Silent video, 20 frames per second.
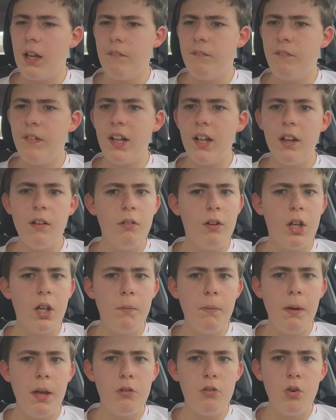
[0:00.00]
I think it's going to
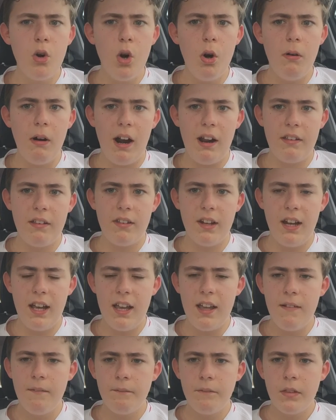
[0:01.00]
be a draw,
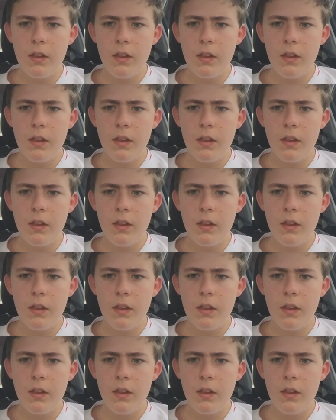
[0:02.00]
actually.